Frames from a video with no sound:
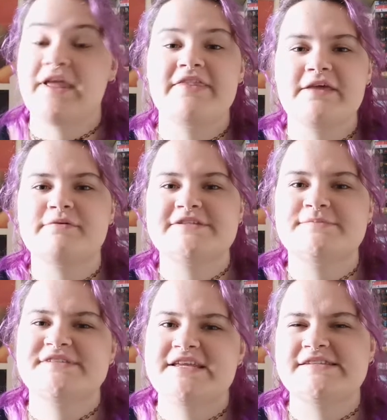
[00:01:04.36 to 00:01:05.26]
And there were
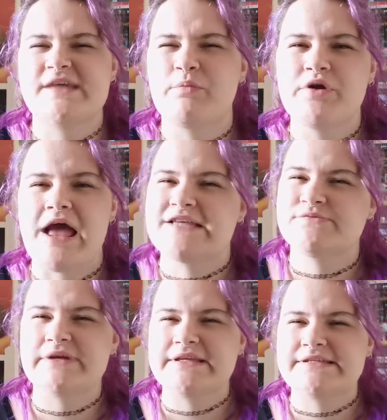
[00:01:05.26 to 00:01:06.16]
some scenes that weren't as
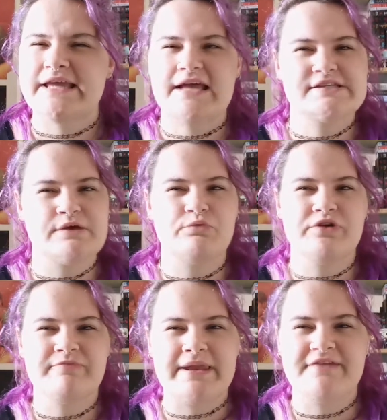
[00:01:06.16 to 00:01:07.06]
realistic as it
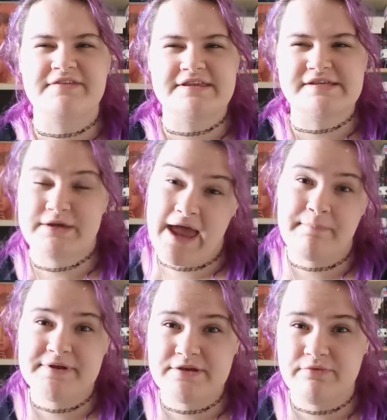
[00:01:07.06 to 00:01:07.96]
would have been if this had
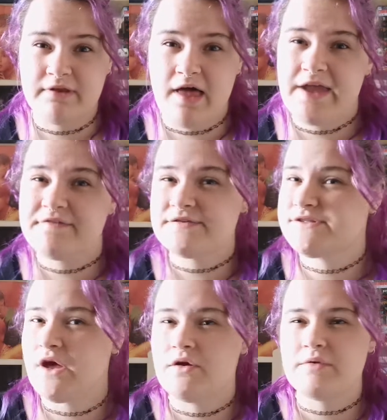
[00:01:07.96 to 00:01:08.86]
happened in real life,
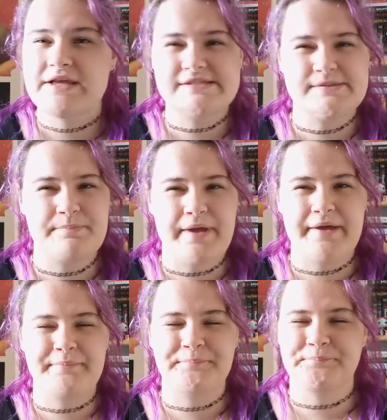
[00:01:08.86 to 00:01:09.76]
so it's a
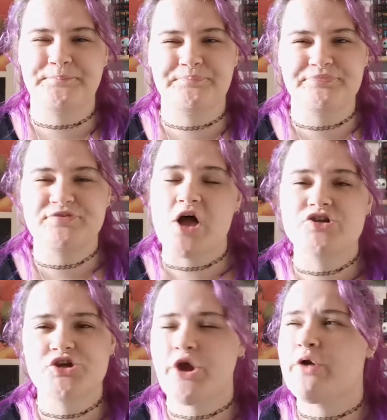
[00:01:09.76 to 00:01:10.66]
bit
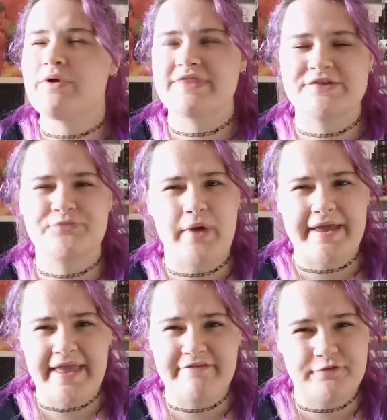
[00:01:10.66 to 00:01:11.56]
touch and go, and that's why
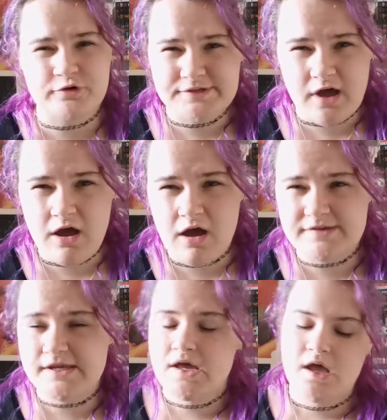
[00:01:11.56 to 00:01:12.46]
I gave it 4
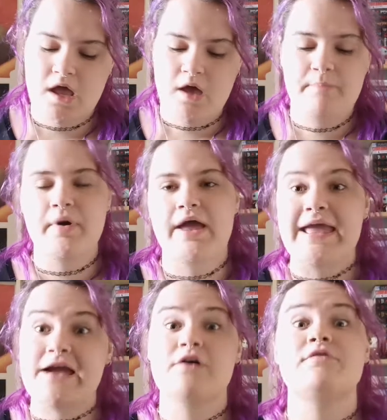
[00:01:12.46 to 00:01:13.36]
stars.
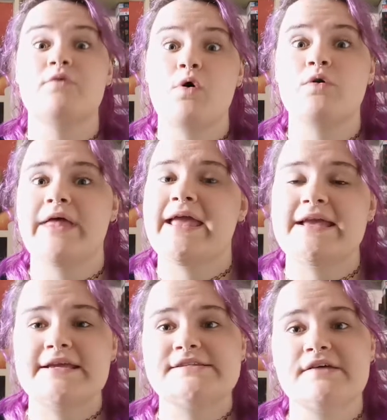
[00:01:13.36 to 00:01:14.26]
But overall,
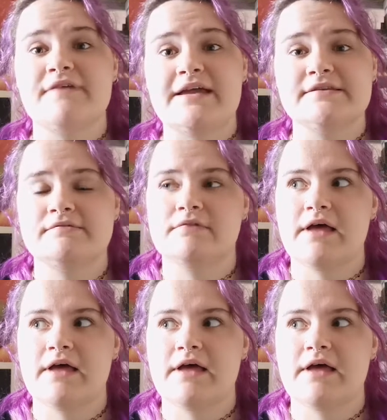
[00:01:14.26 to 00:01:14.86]
it is a fan.